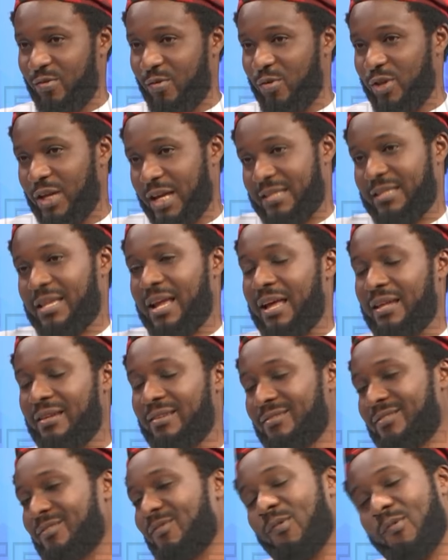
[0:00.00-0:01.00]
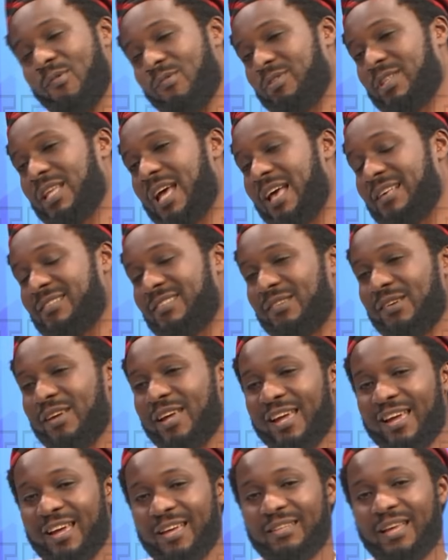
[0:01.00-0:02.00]
You understand? So that's the,
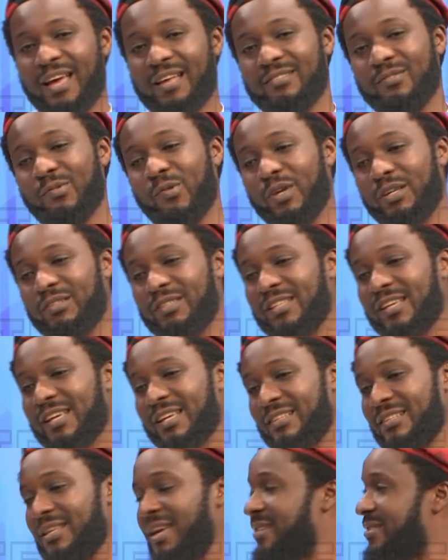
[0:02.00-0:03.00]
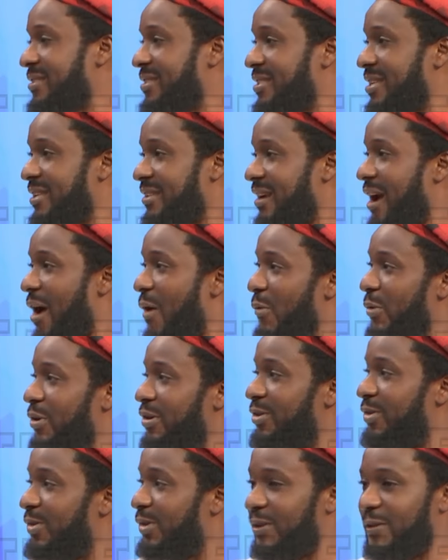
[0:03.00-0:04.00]
that's the way, that's how
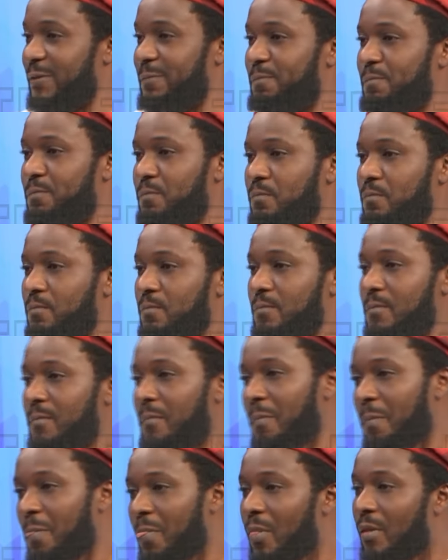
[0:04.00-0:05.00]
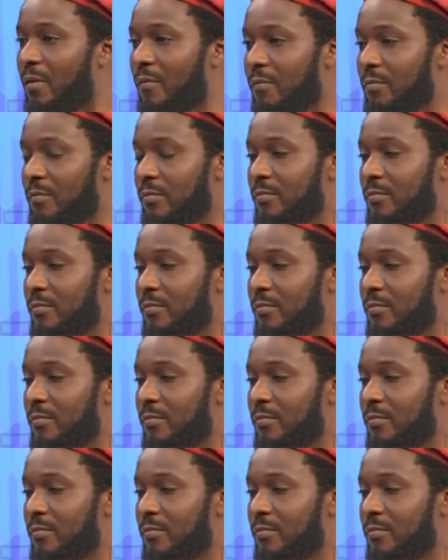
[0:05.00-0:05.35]
we you, do it. You know, how hard as